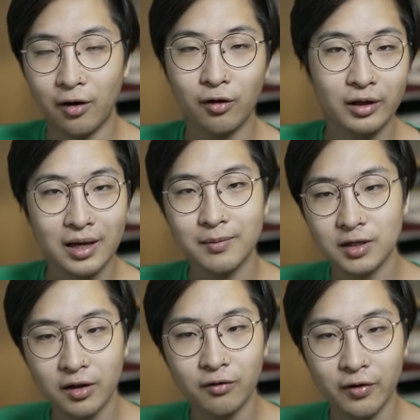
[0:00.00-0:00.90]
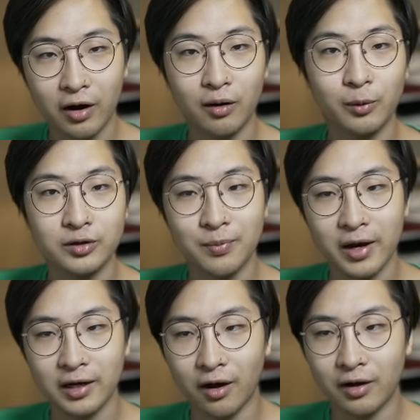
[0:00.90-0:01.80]
Early game's a little variable
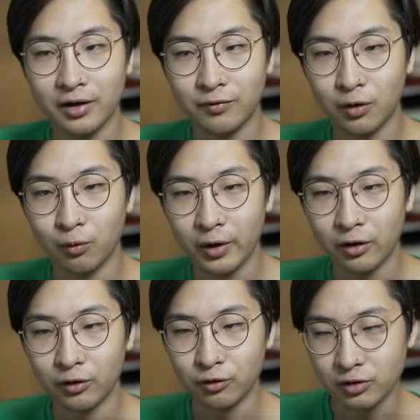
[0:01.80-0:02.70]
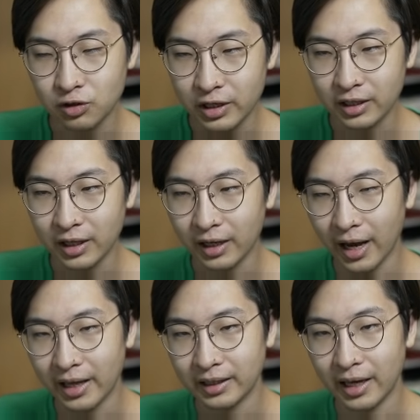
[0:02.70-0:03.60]
depending on if you're win or lose streaking,
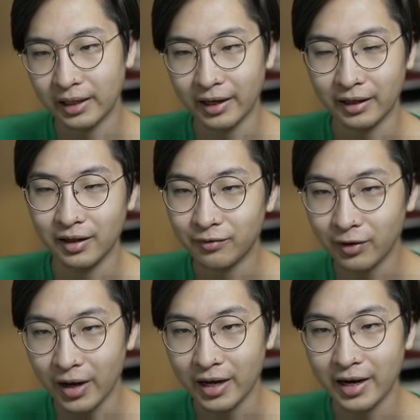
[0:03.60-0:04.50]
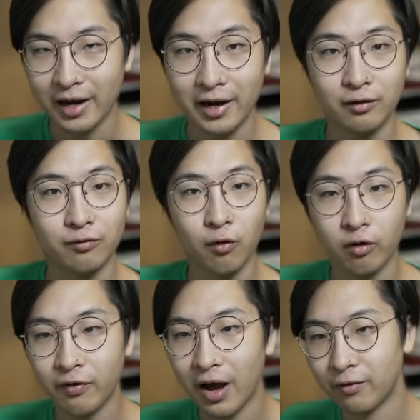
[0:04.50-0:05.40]
and then like level 8 at either
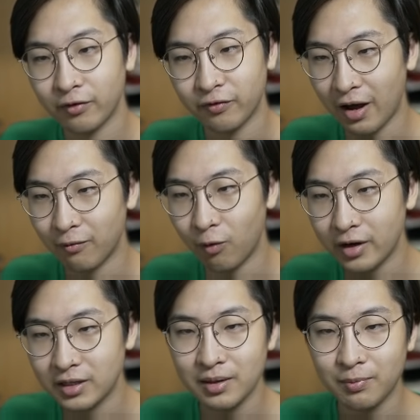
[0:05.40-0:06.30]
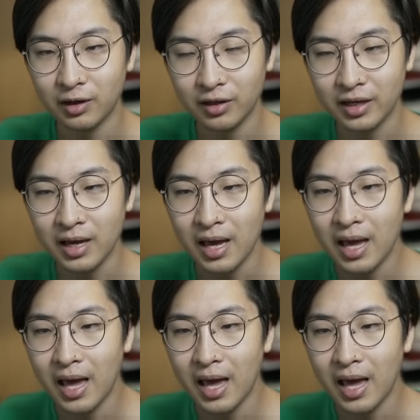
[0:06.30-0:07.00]
4-5 or 5-1 typically.